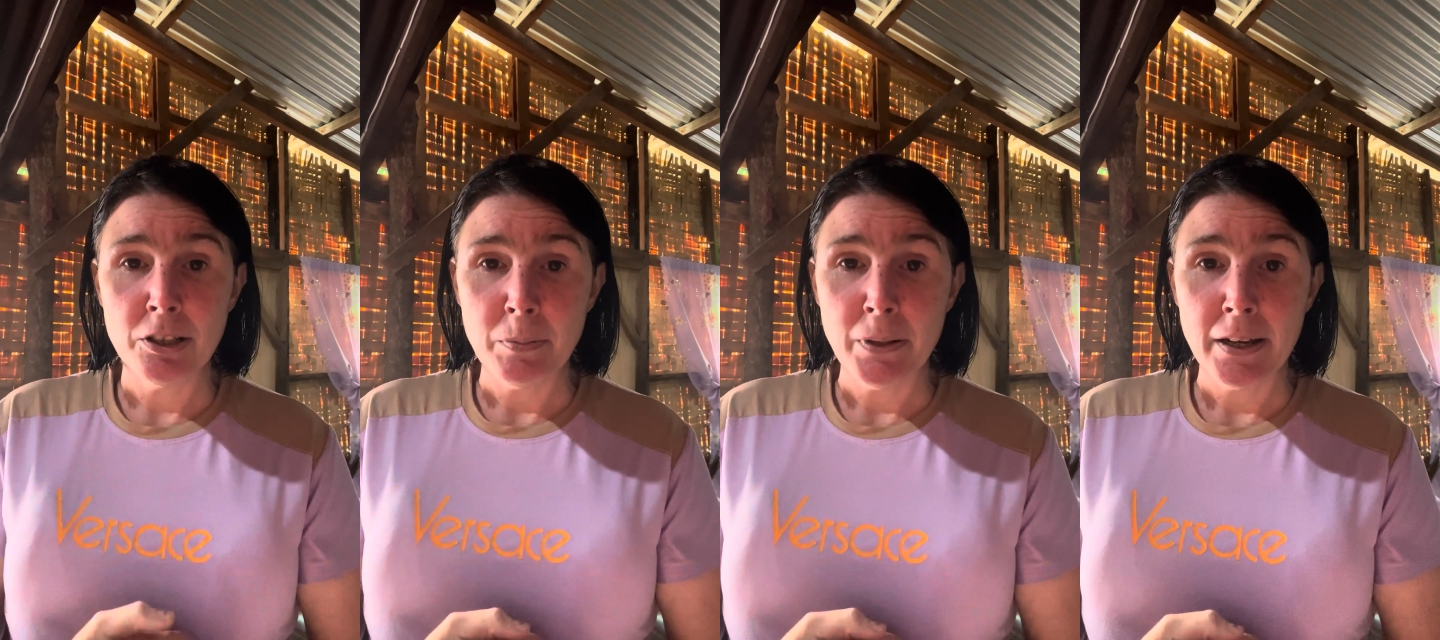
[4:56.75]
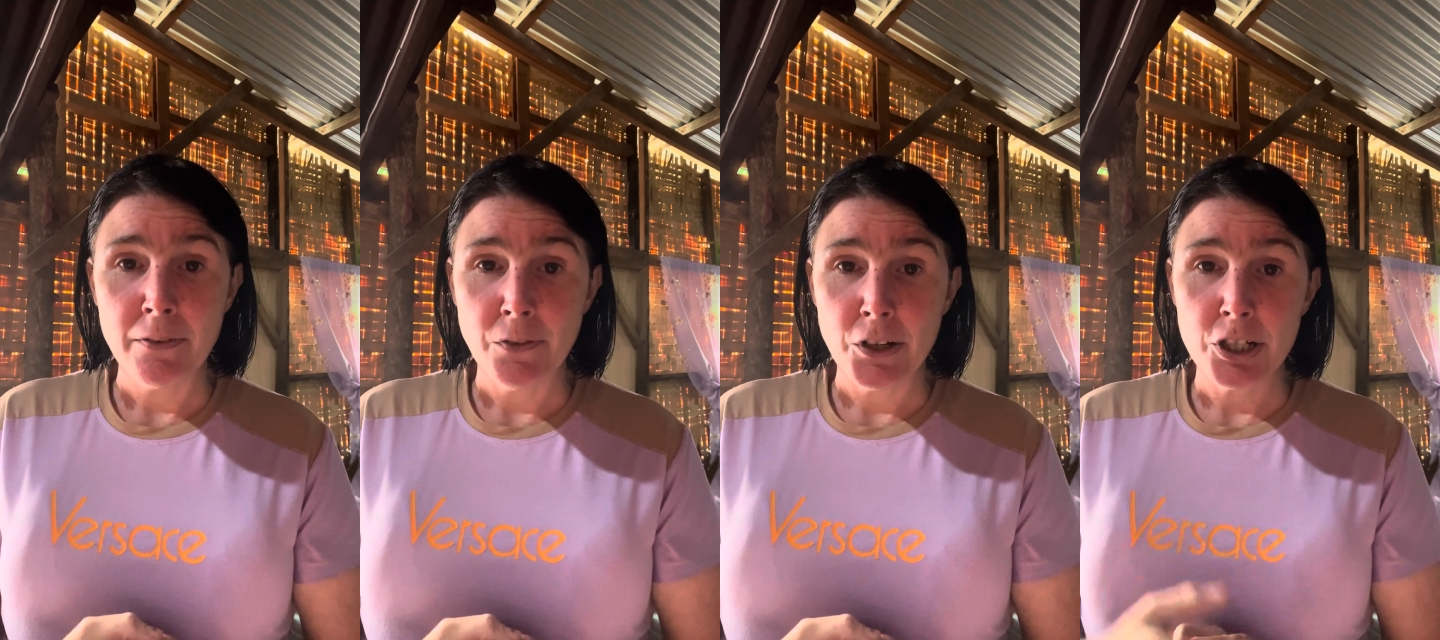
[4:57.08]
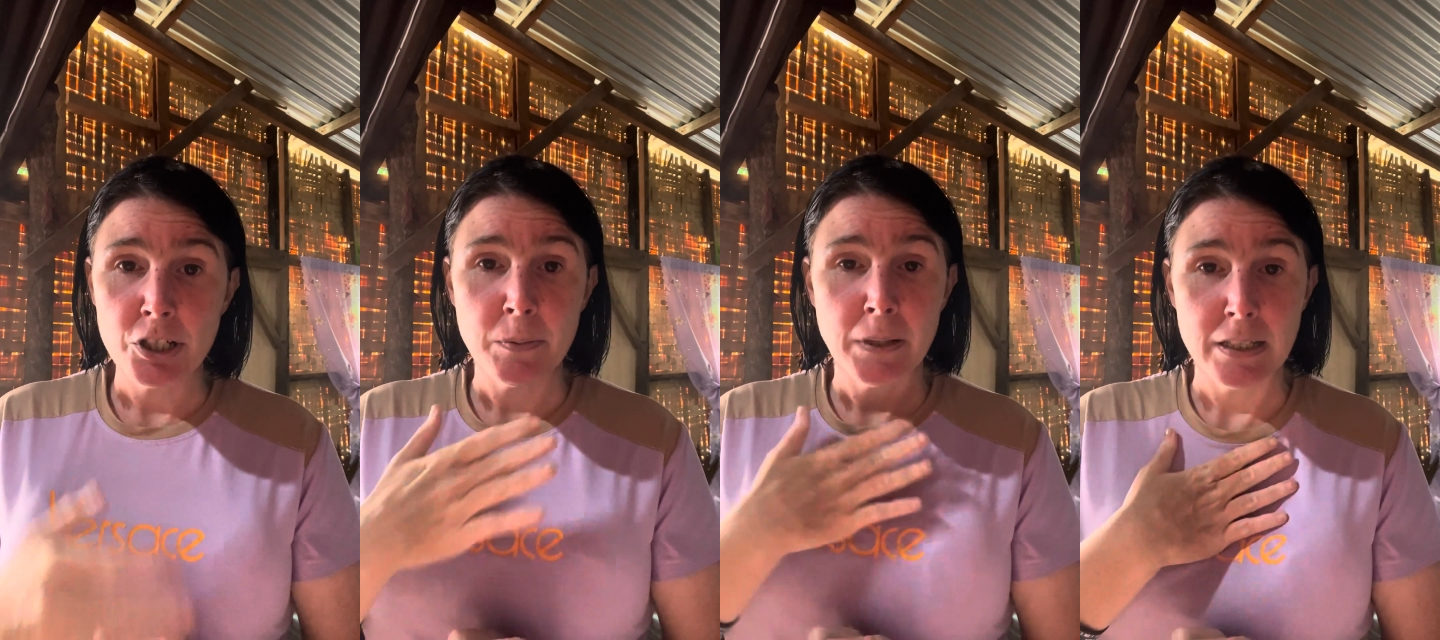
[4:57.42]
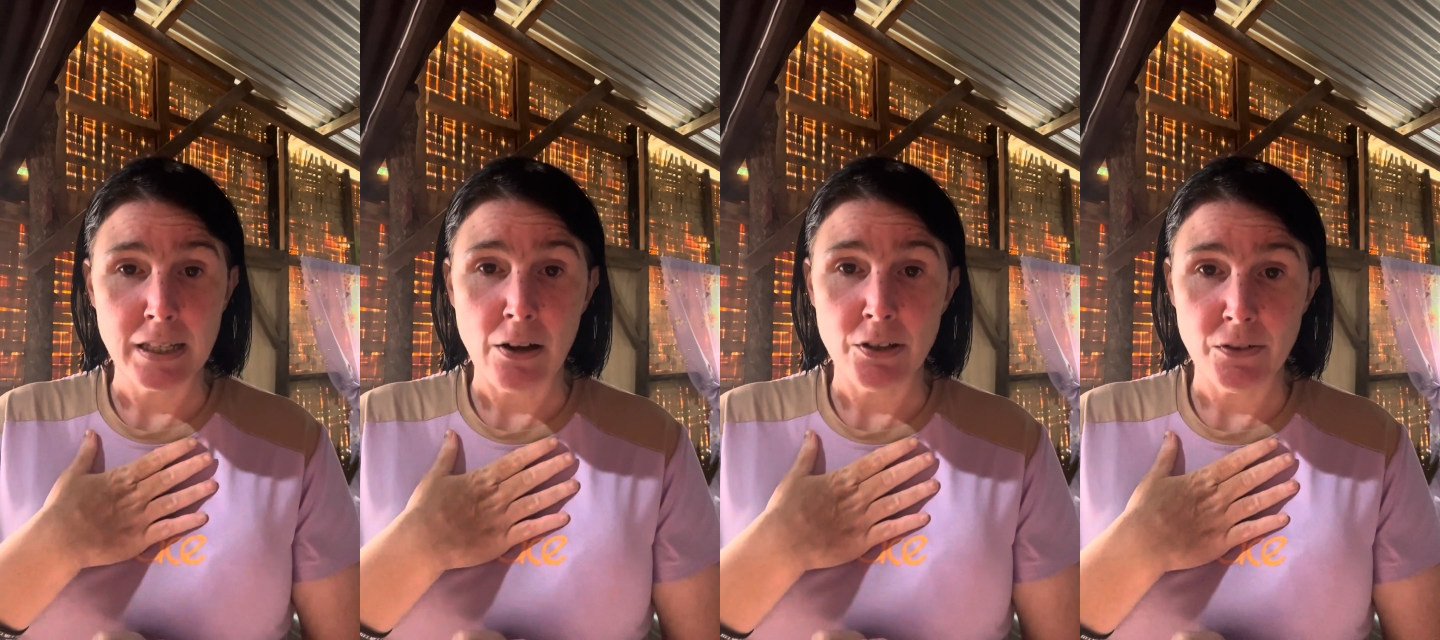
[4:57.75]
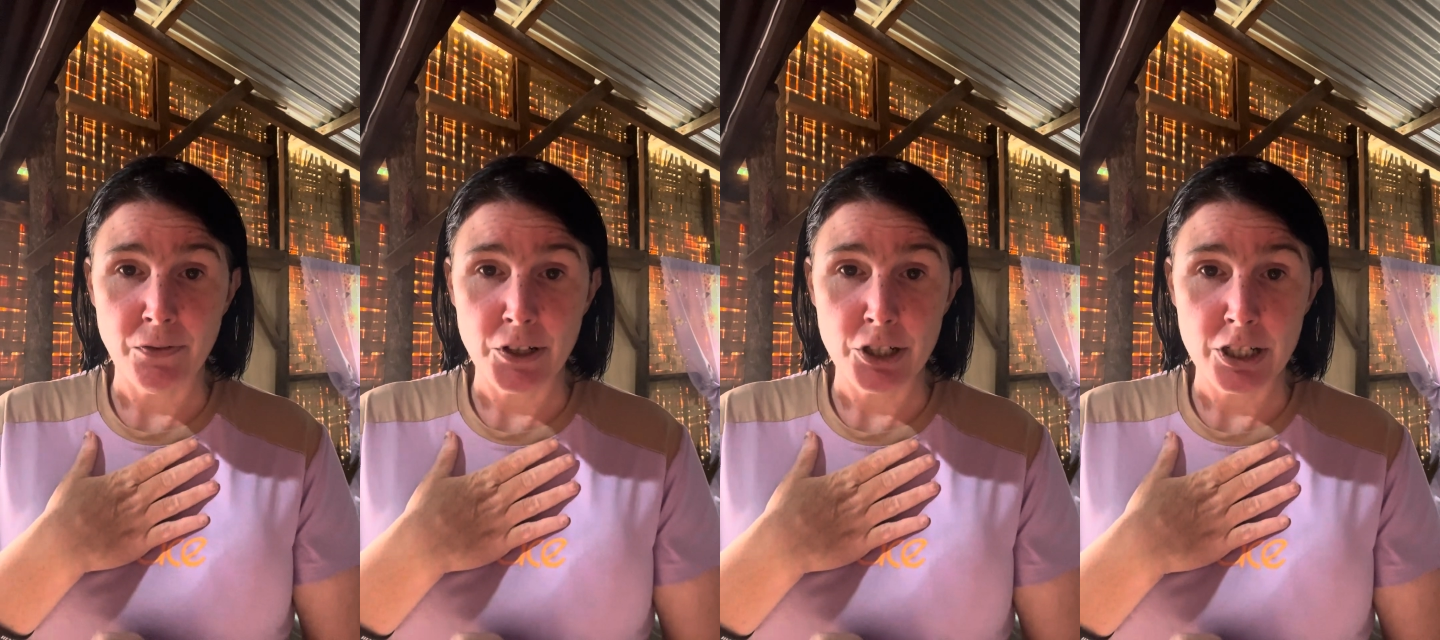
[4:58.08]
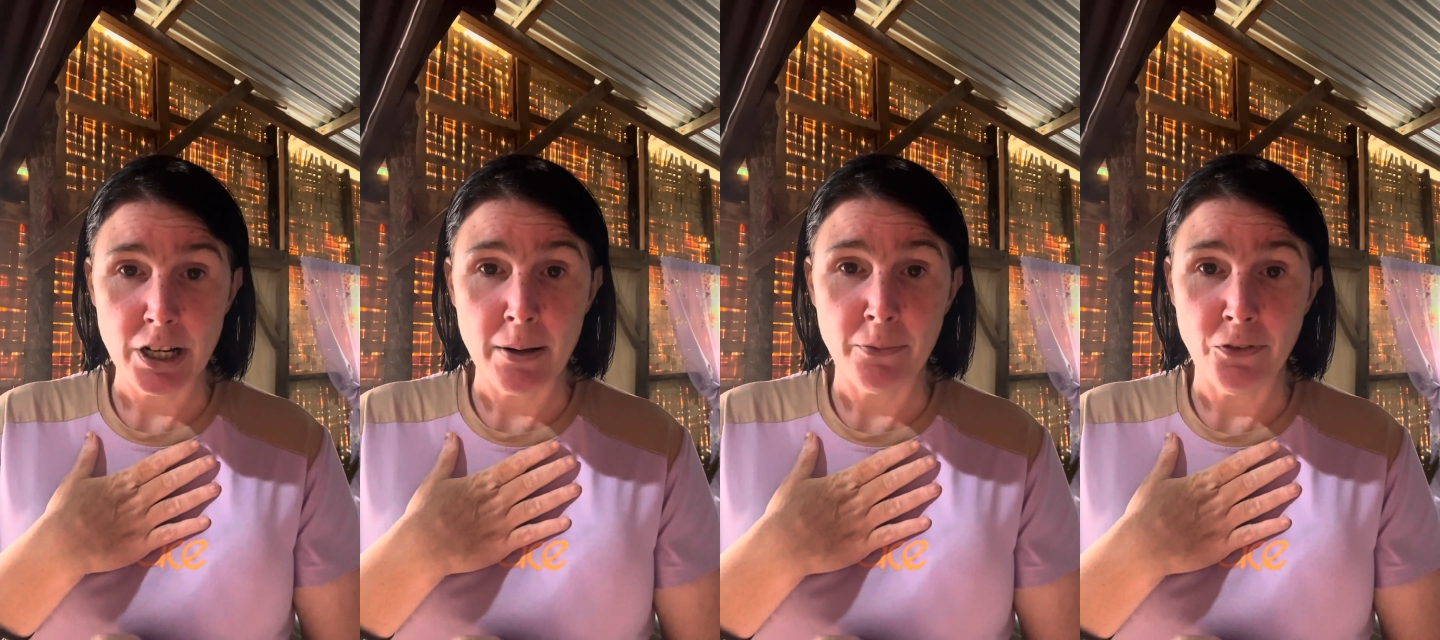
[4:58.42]
the plane first because I was a
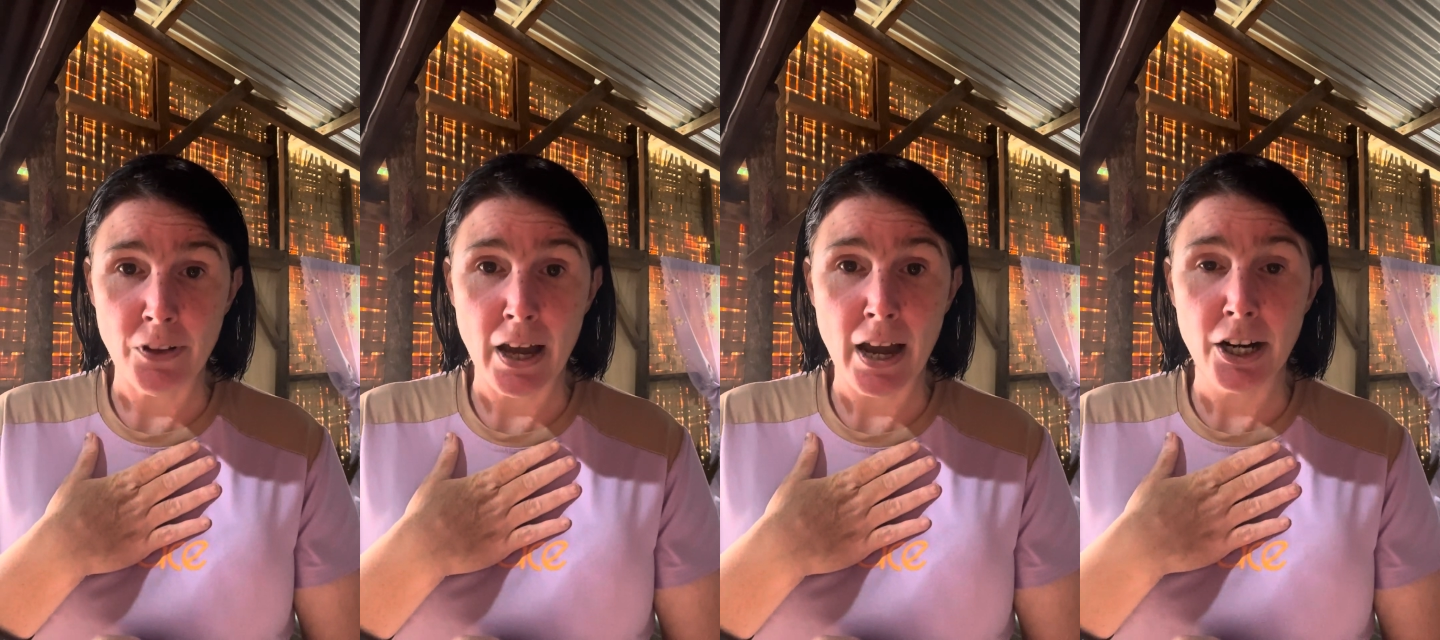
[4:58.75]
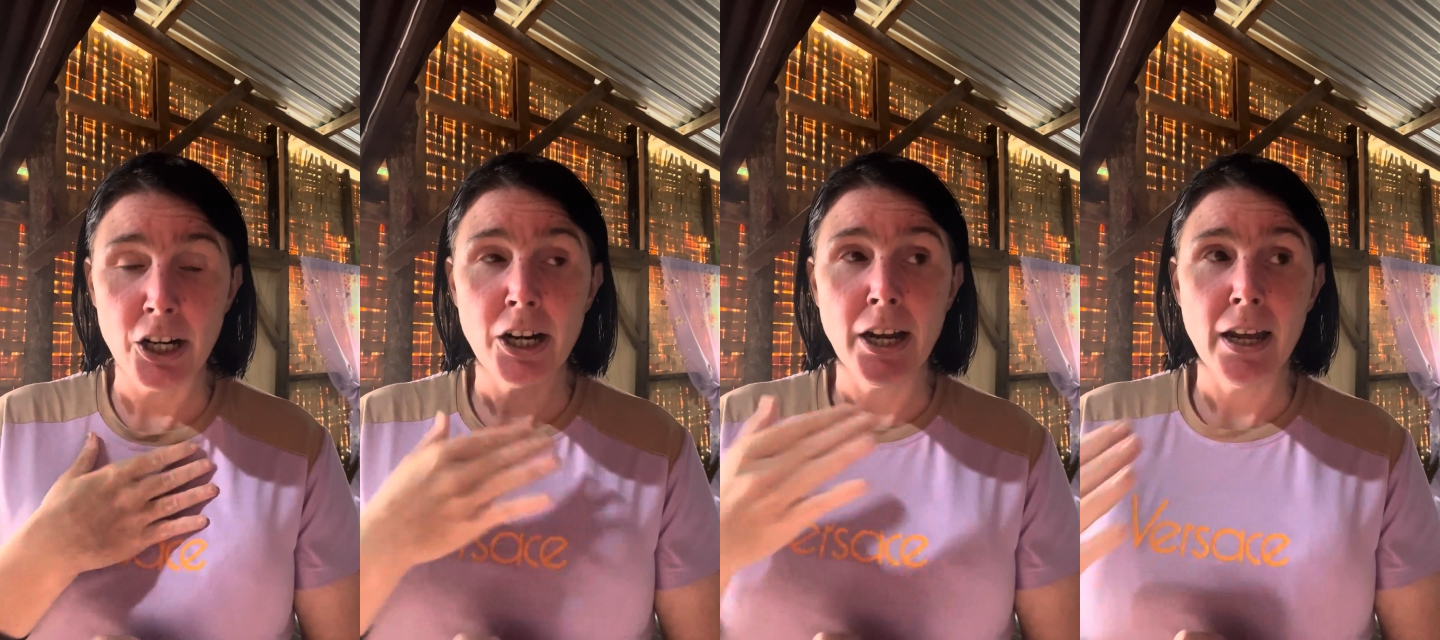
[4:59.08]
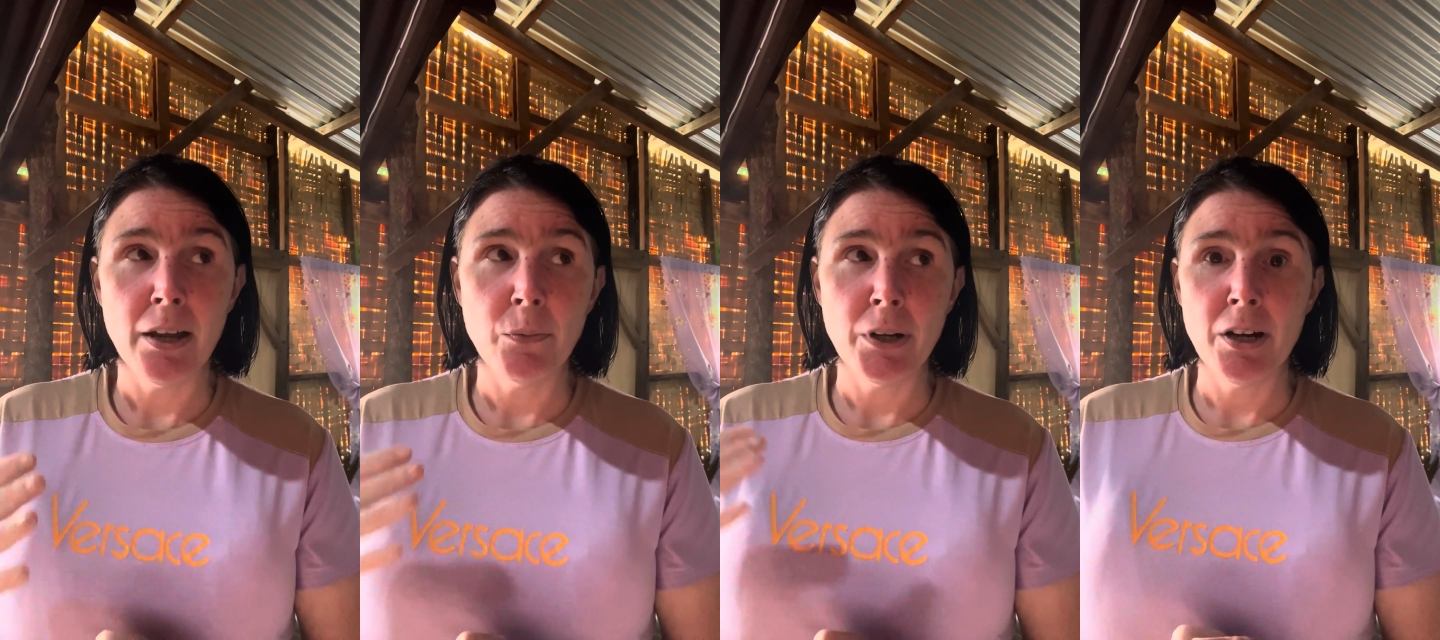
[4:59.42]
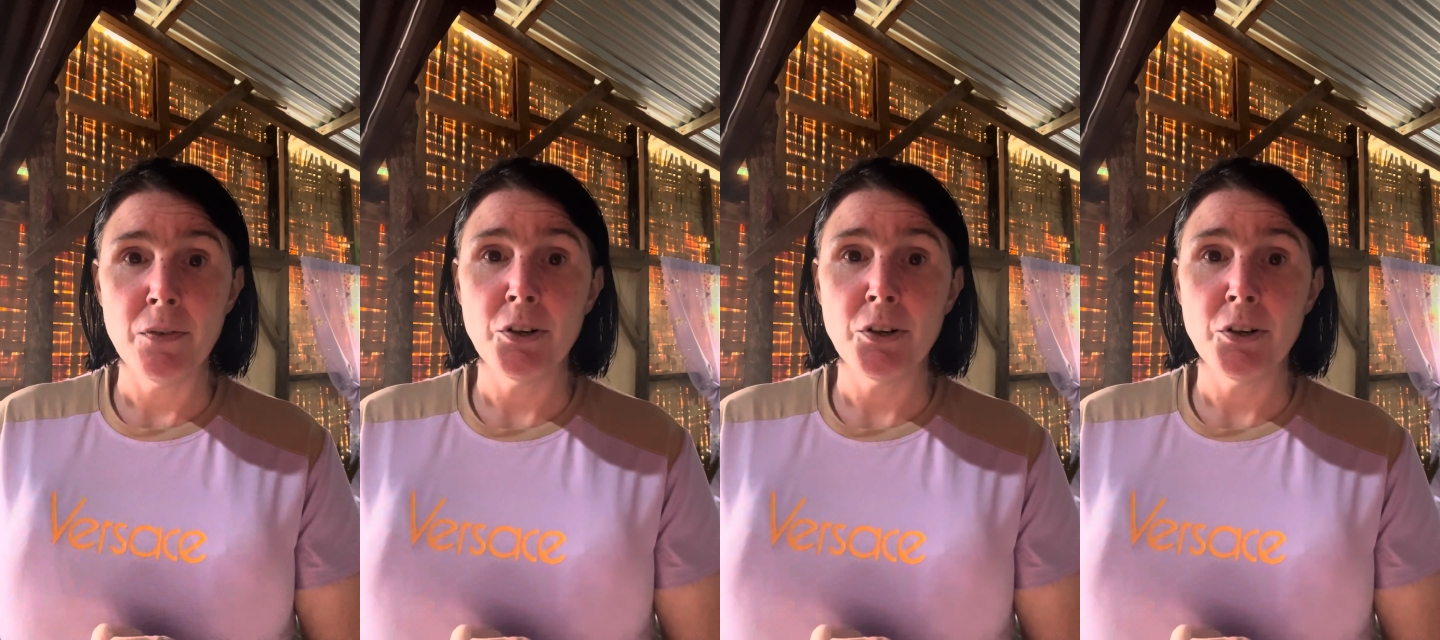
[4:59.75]
first-time flyer. And whenever